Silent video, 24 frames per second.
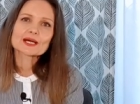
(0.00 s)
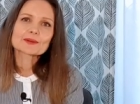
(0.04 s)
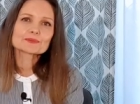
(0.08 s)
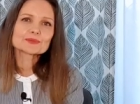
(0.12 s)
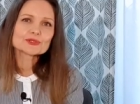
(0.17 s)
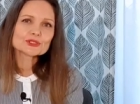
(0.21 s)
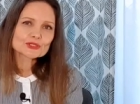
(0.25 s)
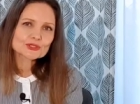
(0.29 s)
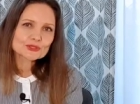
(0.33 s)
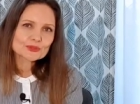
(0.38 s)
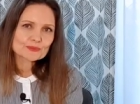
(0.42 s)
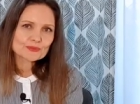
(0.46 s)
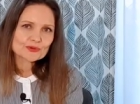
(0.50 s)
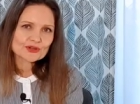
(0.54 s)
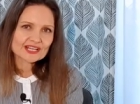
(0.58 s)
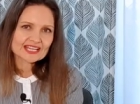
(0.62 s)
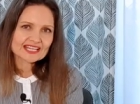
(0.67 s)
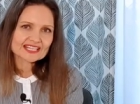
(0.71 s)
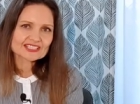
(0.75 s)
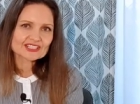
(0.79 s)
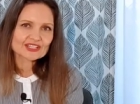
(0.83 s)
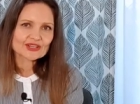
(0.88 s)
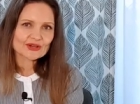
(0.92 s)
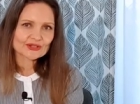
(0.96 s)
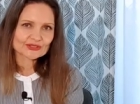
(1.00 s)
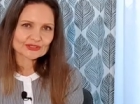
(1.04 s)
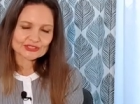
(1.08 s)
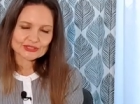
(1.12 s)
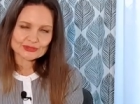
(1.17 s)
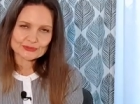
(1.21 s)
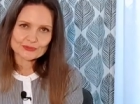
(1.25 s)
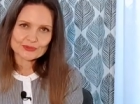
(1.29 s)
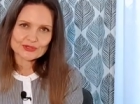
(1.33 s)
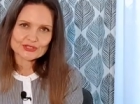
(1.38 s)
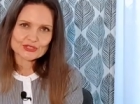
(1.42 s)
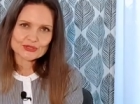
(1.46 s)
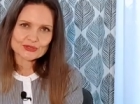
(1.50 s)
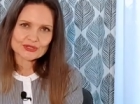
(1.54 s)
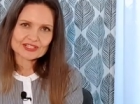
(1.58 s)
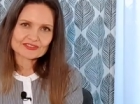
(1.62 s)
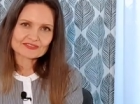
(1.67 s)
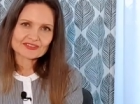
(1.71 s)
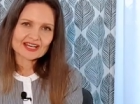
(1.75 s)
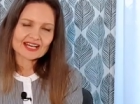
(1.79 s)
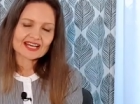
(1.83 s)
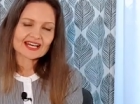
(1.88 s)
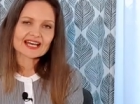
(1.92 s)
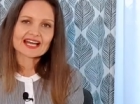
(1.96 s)
a purebred Golden
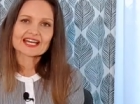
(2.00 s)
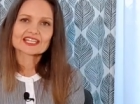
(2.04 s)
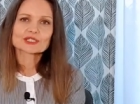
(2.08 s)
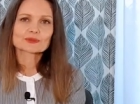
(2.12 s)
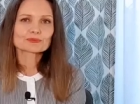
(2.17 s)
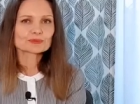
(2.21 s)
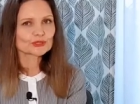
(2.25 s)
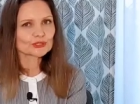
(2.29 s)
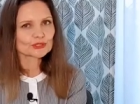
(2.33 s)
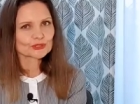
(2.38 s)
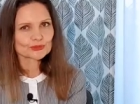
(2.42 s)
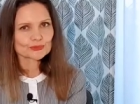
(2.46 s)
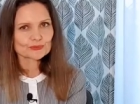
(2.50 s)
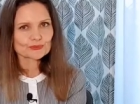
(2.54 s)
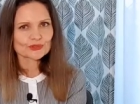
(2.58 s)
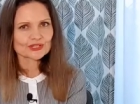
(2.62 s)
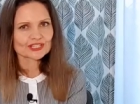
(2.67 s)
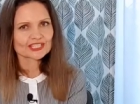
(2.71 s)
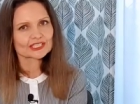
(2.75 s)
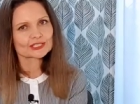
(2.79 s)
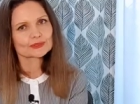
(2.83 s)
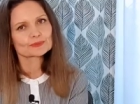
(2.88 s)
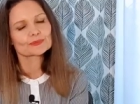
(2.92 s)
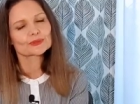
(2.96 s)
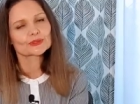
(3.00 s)
Retriever and a purebred